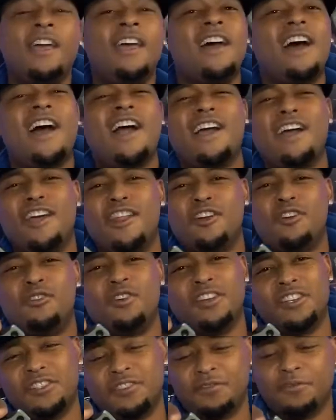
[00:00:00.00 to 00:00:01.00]
I got a
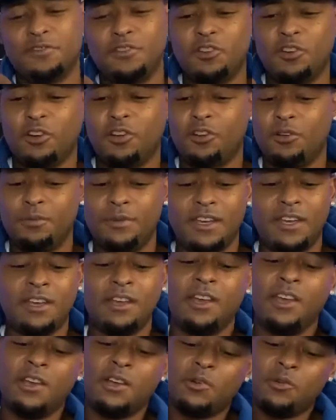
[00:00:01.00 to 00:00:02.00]
question for y'all, though, man.
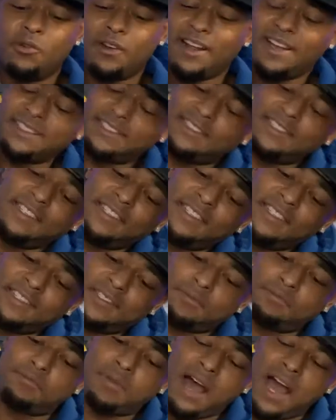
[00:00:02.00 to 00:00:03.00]
When I seen this
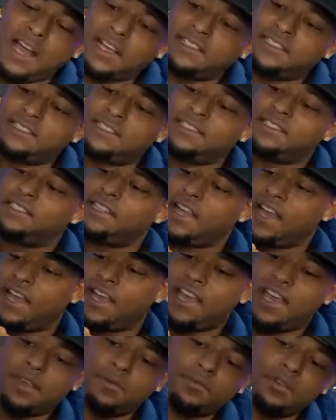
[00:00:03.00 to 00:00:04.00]
box that
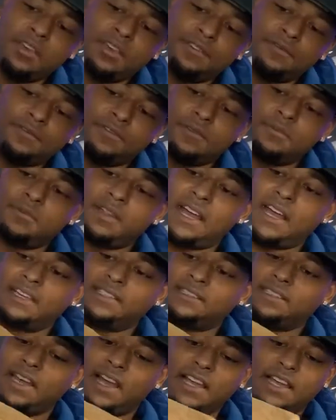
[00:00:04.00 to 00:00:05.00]
came in from like
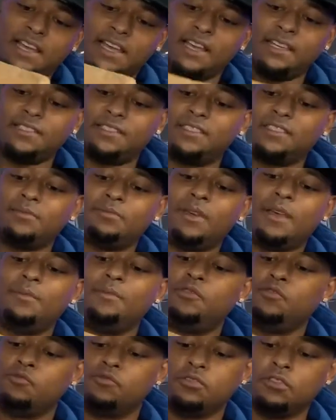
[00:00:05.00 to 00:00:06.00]
StockX, this made
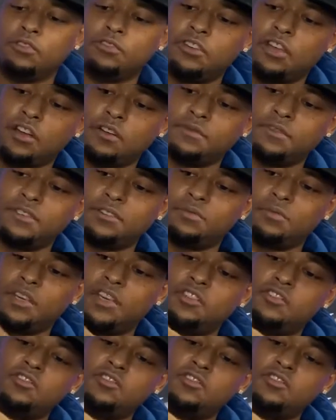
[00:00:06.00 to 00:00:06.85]
me real nervous, man.